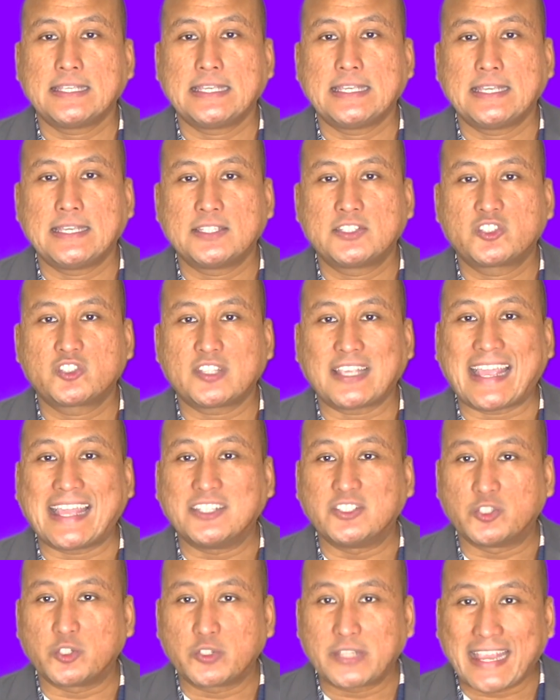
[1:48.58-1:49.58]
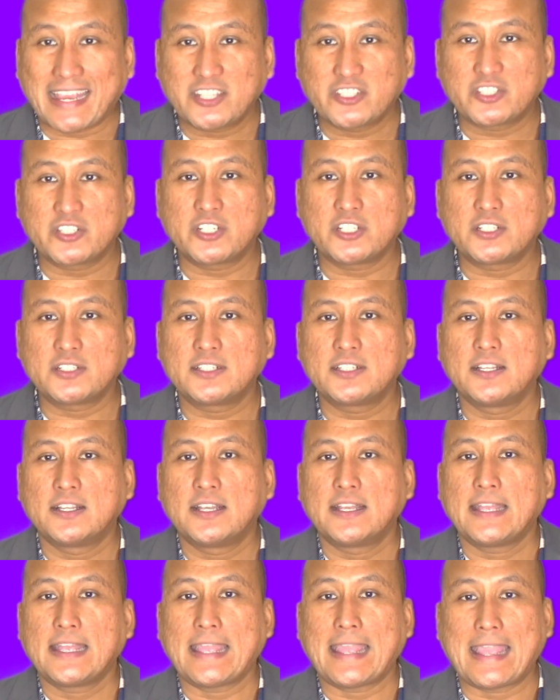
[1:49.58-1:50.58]
it's educational,
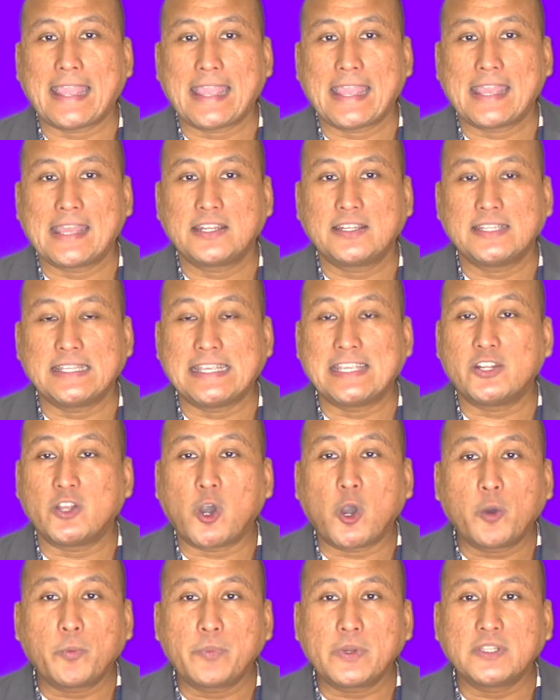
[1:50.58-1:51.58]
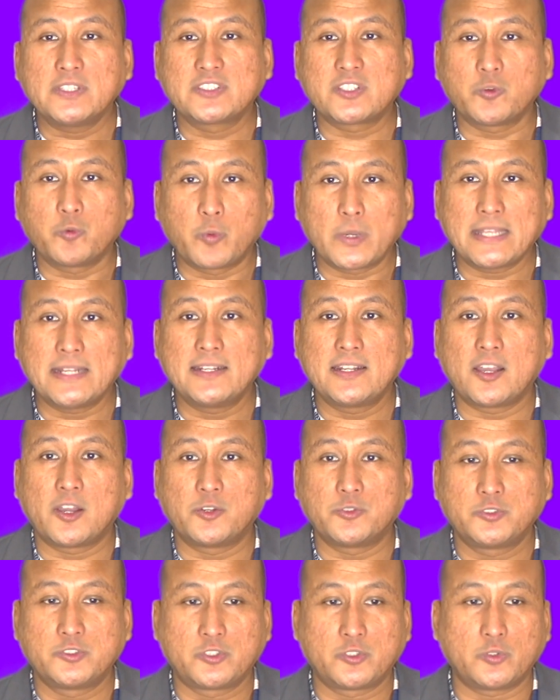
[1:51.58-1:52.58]
and it opens a
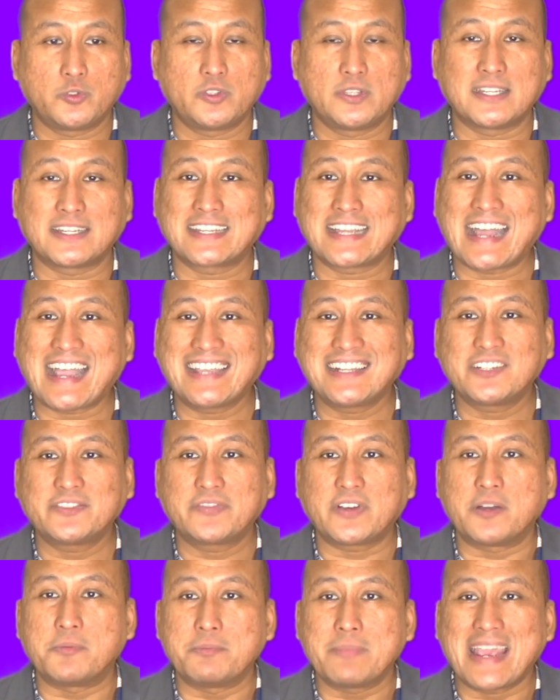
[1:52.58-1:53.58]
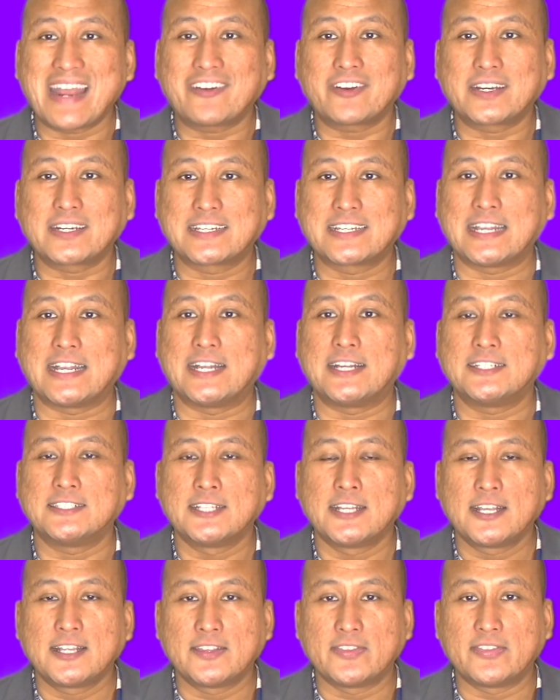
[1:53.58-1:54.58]
window to the kind of America
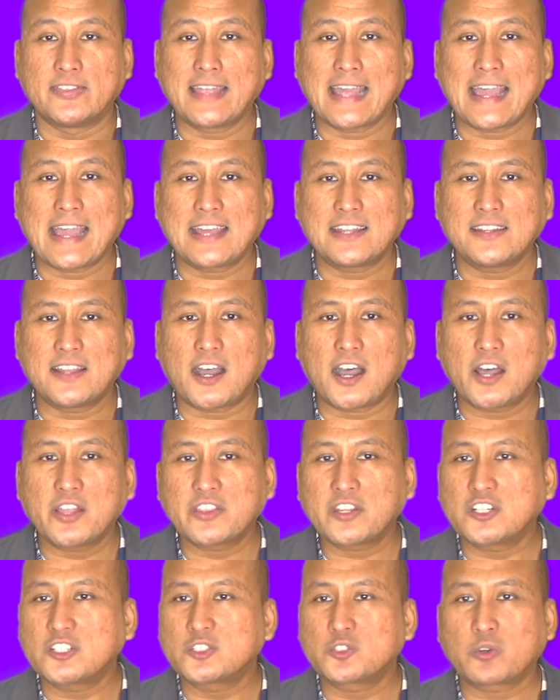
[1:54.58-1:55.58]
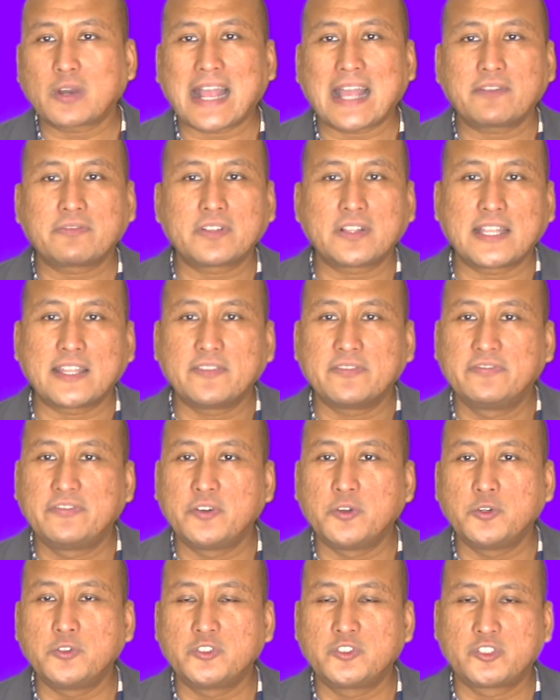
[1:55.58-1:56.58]
that other travel and
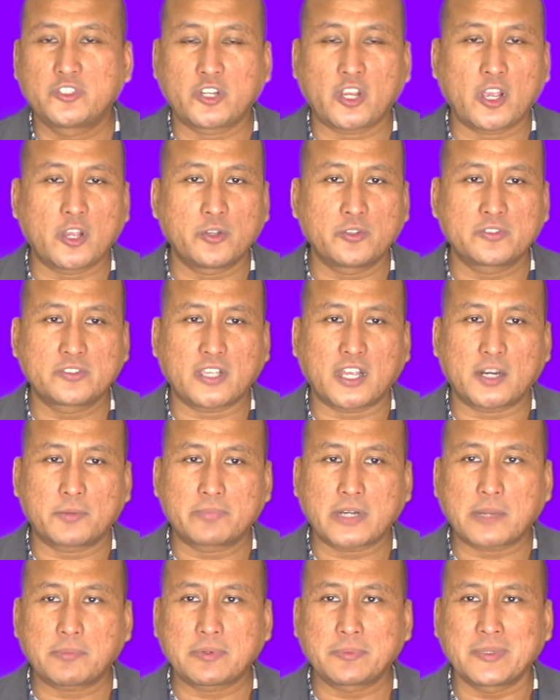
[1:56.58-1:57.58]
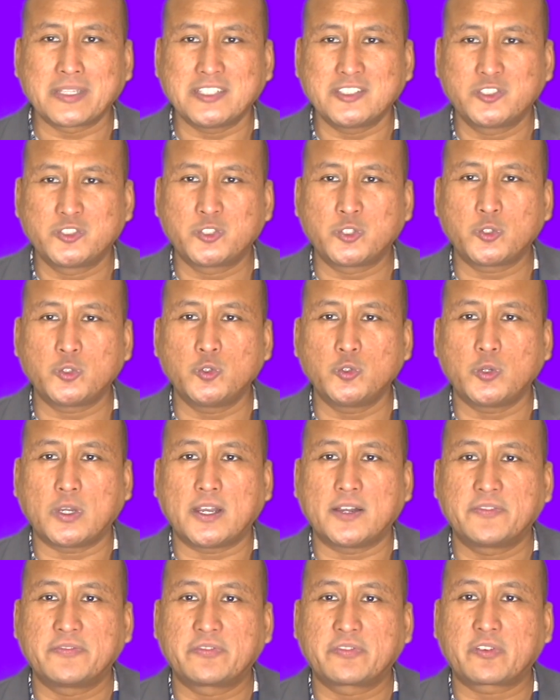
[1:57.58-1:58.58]
food shows are probably too
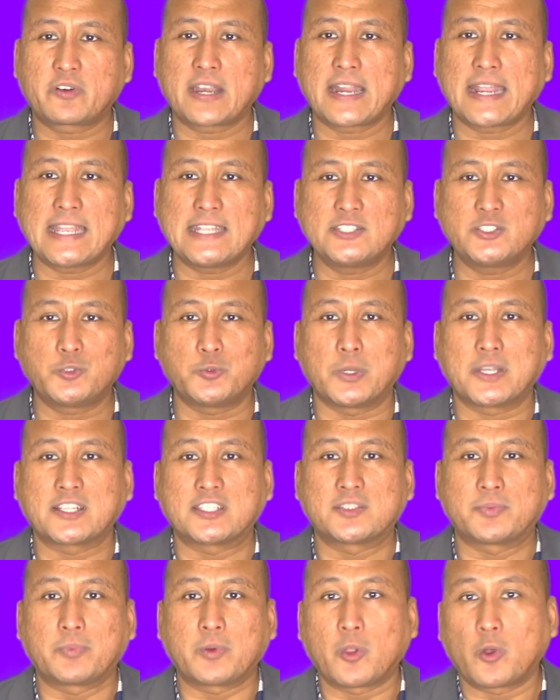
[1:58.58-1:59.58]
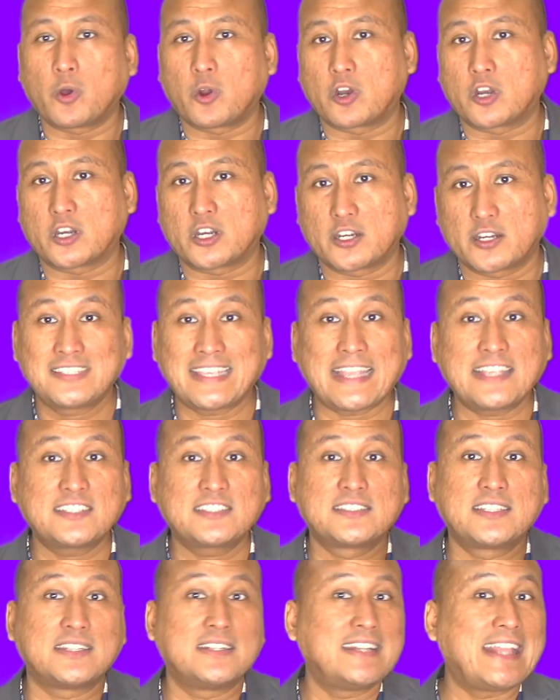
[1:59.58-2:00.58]
afraid to explore.
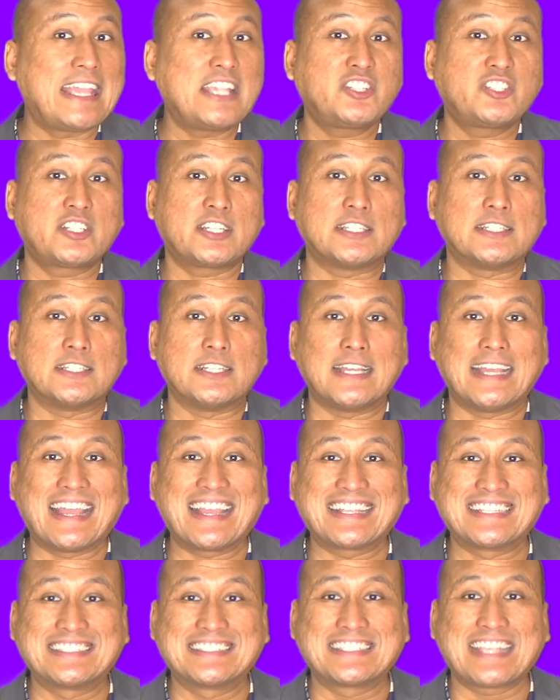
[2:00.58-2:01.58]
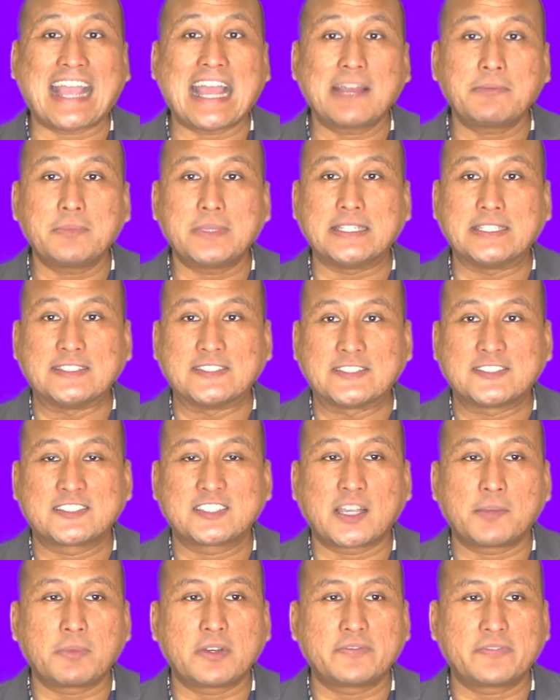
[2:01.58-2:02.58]
Taste the Nation examines
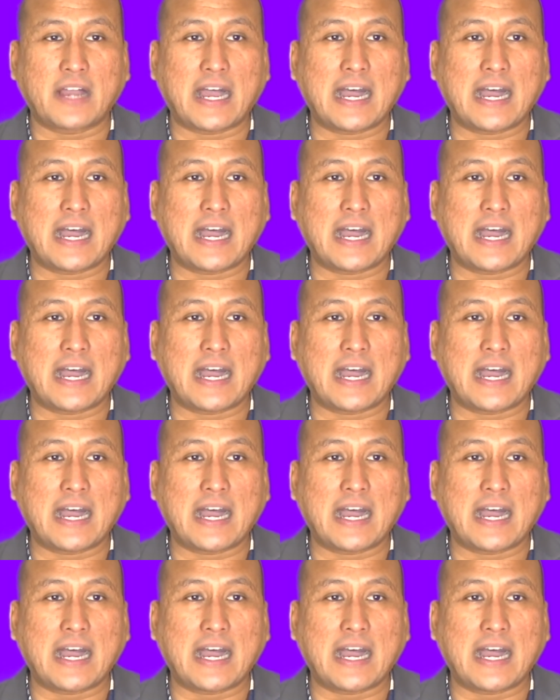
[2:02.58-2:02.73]
some of